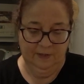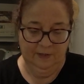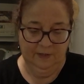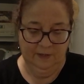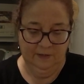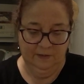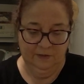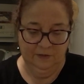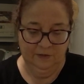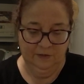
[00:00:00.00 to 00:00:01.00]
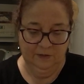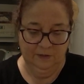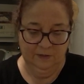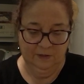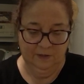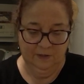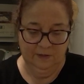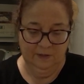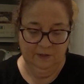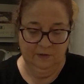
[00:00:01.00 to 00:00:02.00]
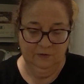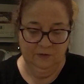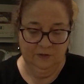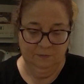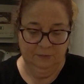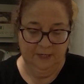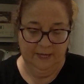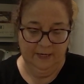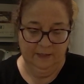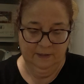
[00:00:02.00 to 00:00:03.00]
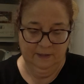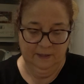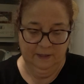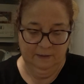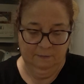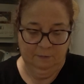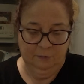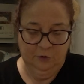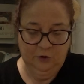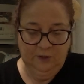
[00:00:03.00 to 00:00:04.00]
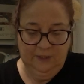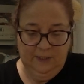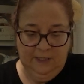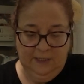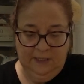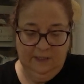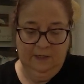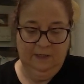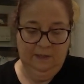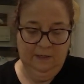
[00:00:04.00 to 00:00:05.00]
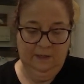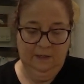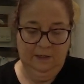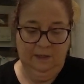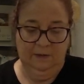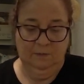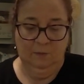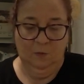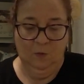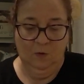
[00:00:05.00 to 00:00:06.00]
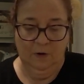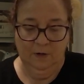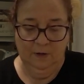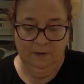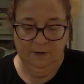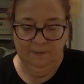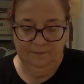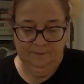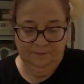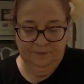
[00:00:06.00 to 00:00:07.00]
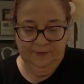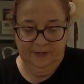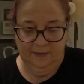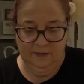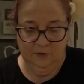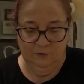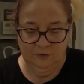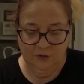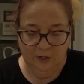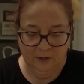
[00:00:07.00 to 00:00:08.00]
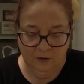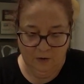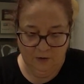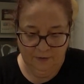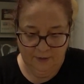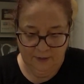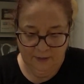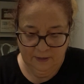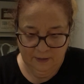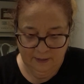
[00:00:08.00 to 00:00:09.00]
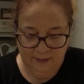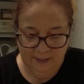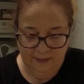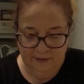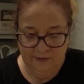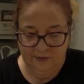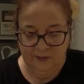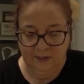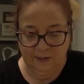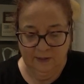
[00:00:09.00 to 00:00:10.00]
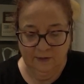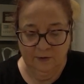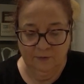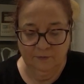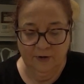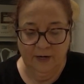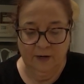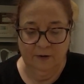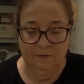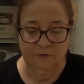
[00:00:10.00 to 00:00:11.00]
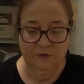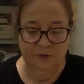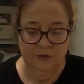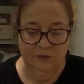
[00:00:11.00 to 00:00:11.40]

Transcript: And I use this black thing and push it in more. And then you tuck all the ends in around.